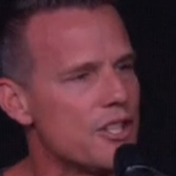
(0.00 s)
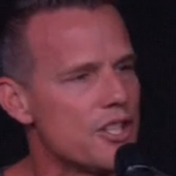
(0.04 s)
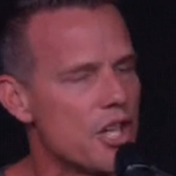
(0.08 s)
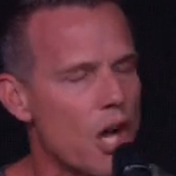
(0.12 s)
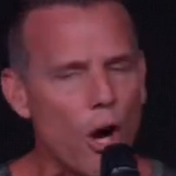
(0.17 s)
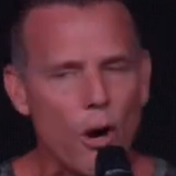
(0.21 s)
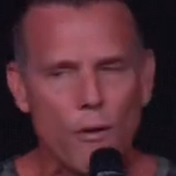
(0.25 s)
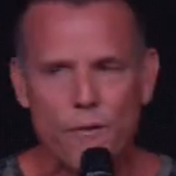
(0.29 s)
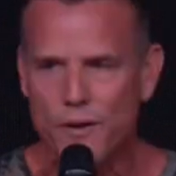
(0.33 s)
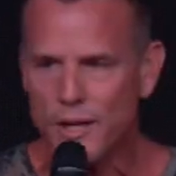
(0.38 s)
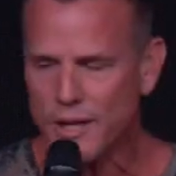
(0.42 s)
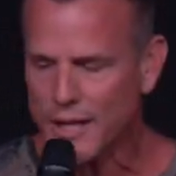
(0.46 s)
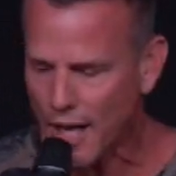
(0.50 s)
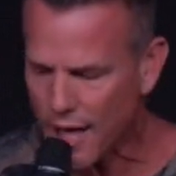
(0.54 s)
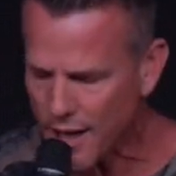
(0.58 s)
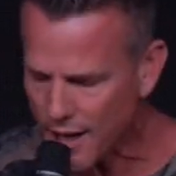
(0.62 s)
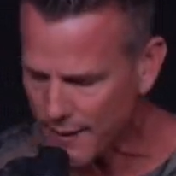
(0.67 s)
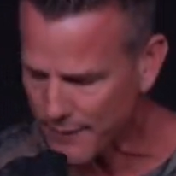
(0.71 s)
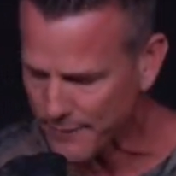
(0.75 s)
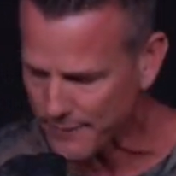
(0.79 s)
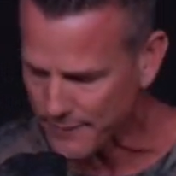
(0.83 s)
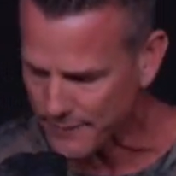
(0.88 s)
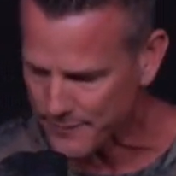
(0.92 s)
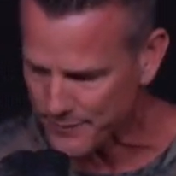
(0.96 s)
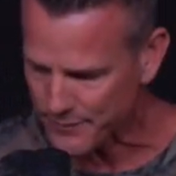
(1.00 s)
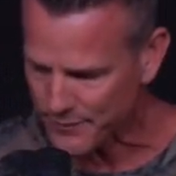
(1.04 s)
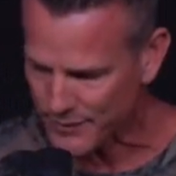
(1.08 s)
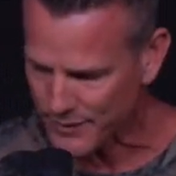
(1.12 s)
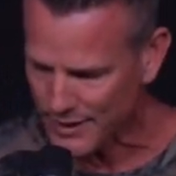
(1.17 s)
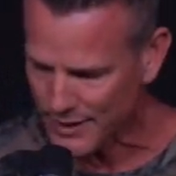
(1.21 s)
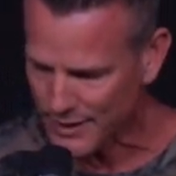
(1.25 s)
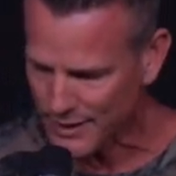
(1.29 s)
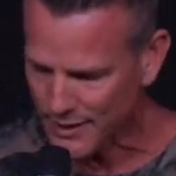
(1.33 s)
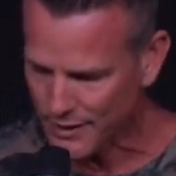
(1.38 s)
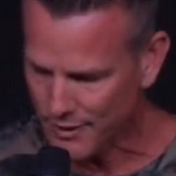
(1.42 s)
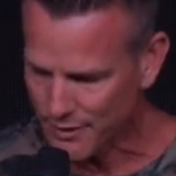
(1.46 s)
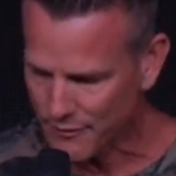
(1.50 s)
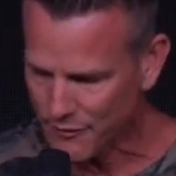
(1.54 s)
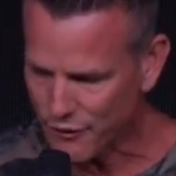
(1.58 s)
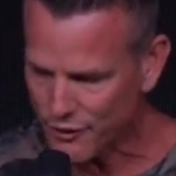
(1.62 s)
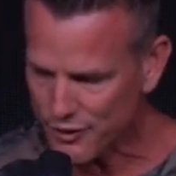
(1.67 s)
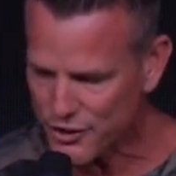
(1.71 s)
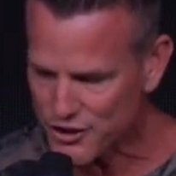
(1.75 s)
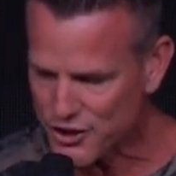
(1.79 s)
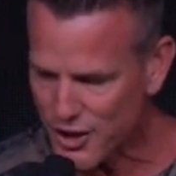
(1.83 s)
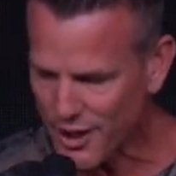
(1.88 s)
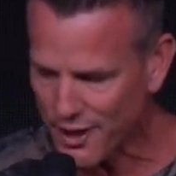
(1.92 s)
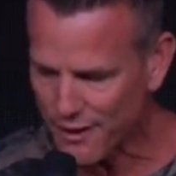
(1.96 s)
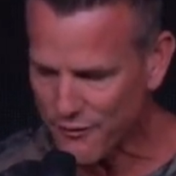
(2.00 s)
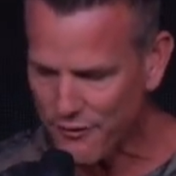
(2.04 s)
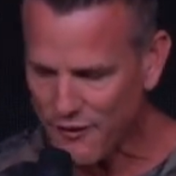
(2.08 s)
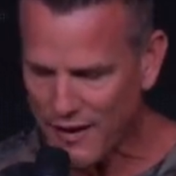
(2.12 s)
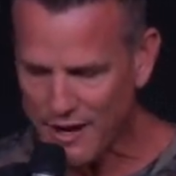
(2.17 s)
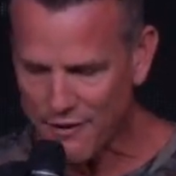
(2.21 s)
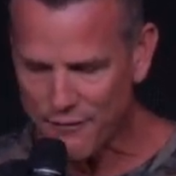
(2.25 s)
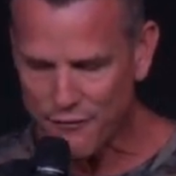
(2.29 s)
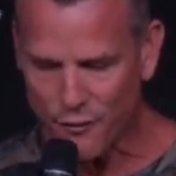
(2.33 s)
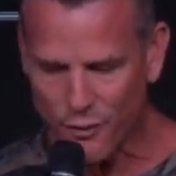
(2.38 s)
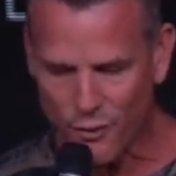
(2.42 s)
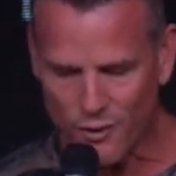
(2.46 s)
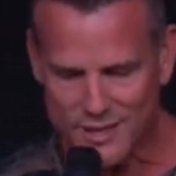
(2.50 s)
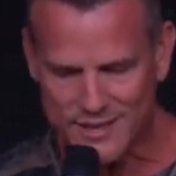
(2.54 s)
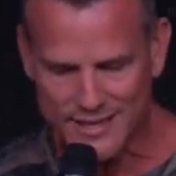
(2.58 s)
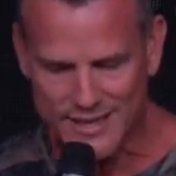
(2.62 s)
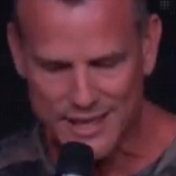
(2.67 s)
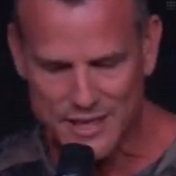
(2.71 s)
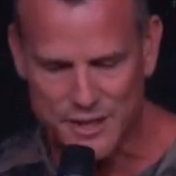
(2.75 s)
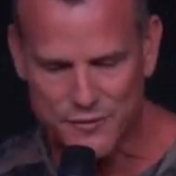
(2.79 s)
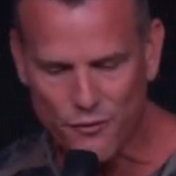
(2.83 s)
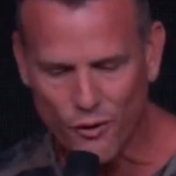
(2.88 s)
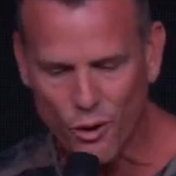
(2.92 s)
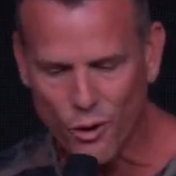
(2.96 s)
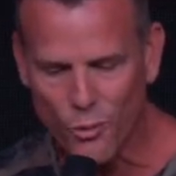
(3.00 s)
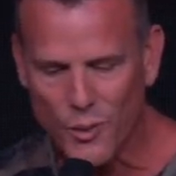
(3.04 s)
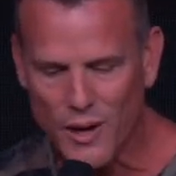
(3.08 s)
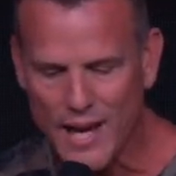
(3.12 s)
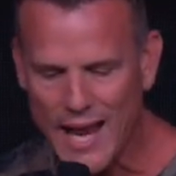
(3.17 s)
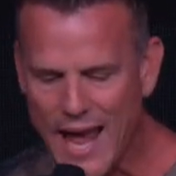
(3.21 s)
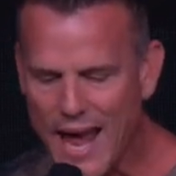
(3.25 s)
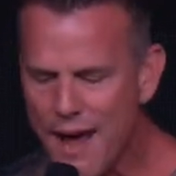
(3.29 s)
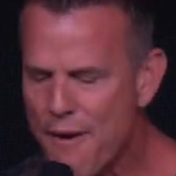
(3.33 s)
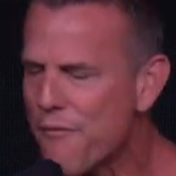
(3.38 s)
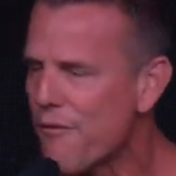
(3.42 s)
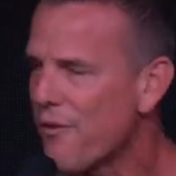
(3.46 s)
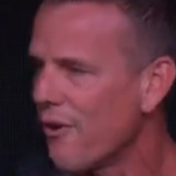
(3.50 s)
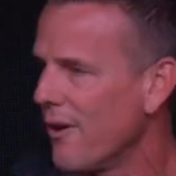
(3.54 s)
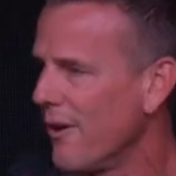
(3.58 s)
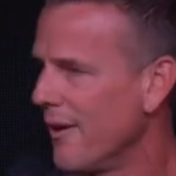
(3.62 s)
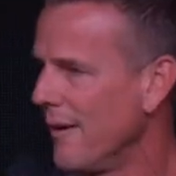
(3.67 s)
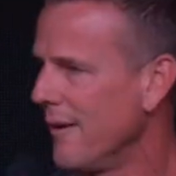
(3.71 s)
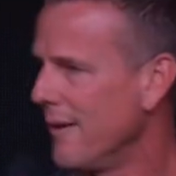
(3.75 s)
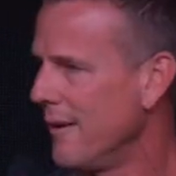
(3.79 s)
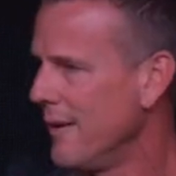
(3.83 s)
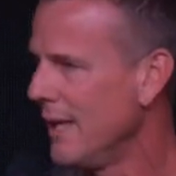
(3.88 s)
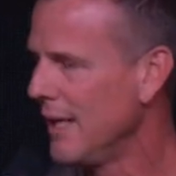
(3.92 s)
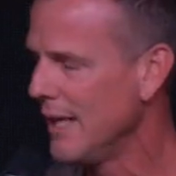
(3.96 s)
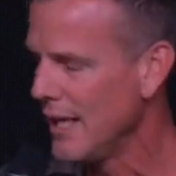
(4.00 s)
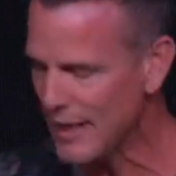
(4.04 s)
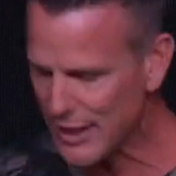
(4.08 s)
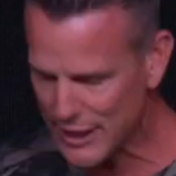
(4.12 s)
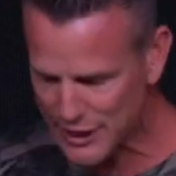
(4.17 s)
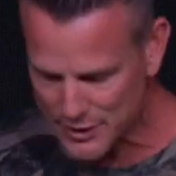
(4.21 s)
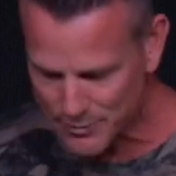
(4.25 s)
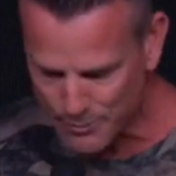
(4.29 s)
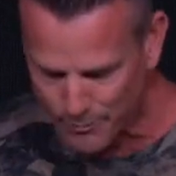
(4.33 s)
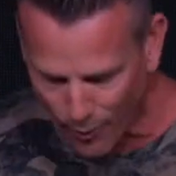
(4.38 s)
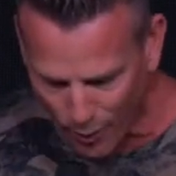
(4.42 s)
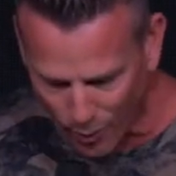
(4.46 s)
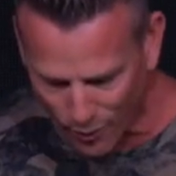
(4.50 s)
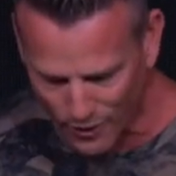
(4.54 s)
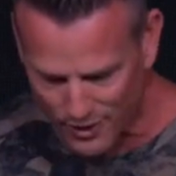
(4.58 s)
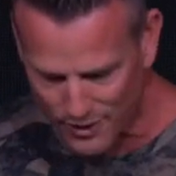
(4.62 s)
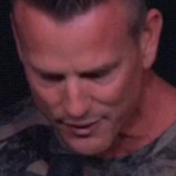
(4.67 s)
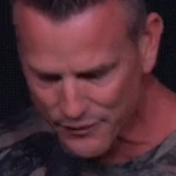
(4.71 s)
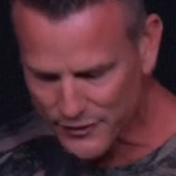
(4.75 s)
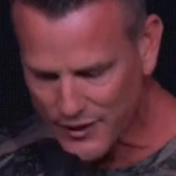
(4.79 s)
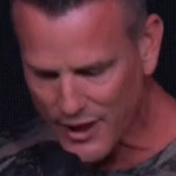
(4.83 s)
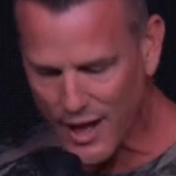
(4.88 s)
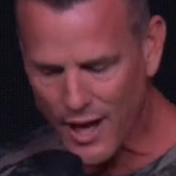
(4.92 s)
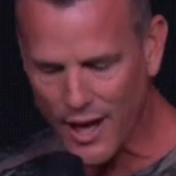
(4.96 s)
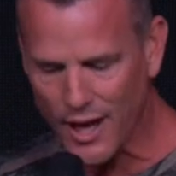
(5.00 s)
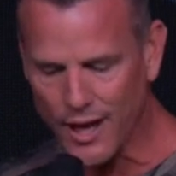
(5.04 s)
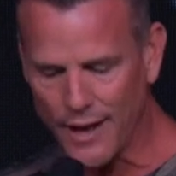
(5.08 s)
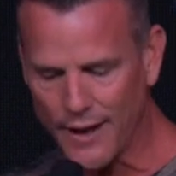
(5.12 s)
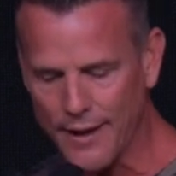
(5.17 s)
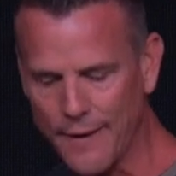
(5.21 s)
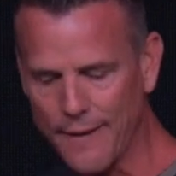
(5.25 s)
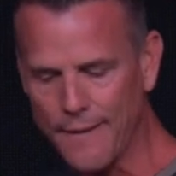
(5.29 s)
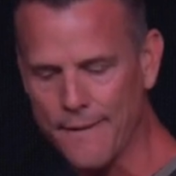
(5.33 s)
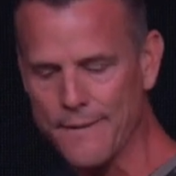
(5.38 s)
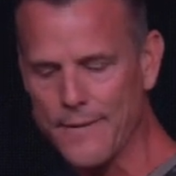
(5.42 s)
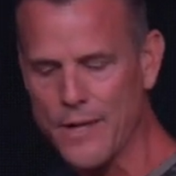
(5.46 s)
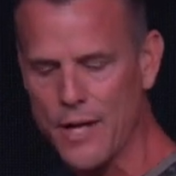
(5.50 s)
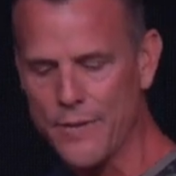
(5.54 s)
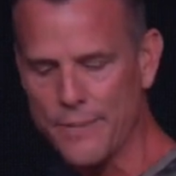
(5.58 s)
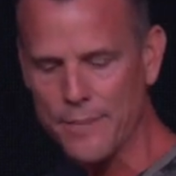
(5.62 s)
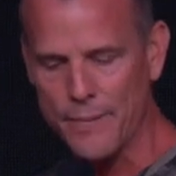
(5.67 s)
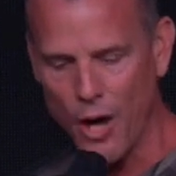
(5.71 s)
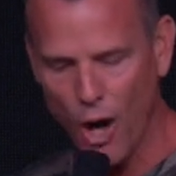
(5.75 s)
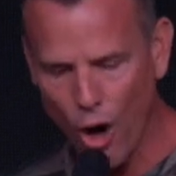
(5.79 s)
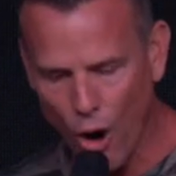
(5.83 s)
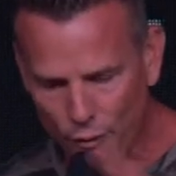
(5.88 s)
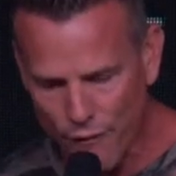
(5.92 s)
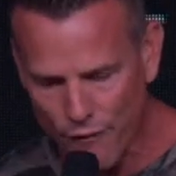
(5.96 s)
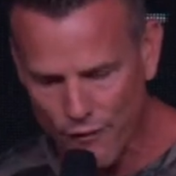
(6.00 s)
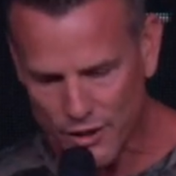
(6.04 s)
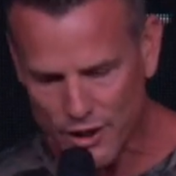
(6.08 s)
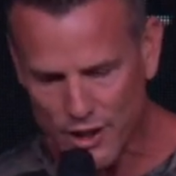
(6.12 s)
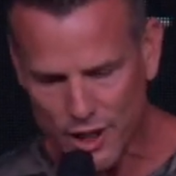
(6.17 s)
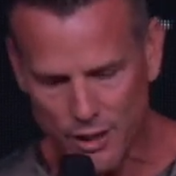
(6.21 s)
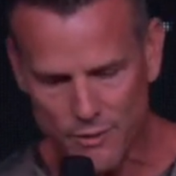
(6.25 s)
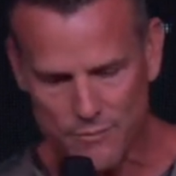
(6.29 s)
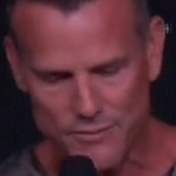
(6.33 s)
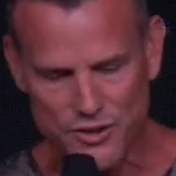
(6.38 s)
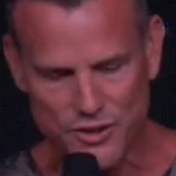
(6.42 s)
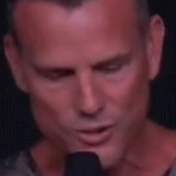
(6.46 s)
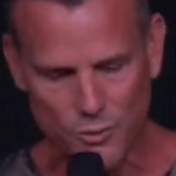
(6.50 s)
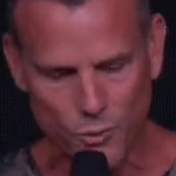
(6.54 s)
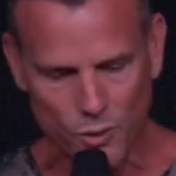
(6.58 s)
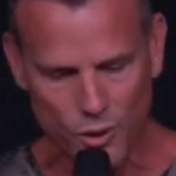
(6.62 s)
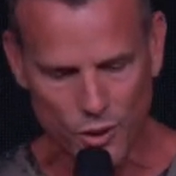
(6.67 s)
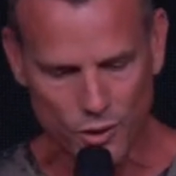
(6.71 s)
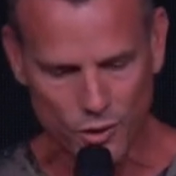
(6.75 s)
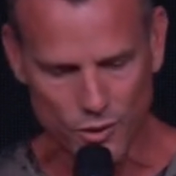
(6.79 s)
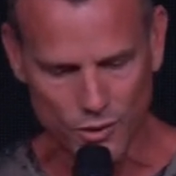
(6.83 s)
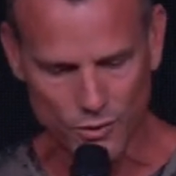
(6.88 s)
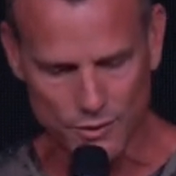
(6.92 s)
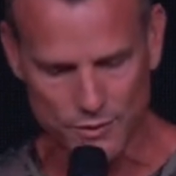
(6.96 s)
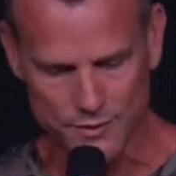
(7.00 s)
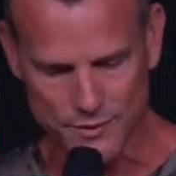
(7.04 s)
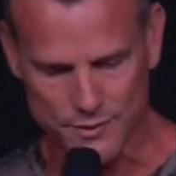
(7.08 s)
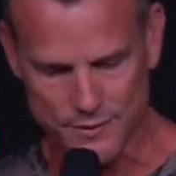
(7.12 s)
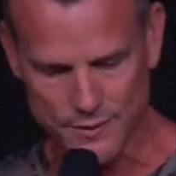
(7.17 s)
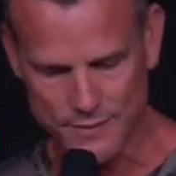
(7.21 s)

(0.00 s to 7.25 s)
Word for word: to overcome. 1 John 5 4 says, For whatever is born of God overcomes the world.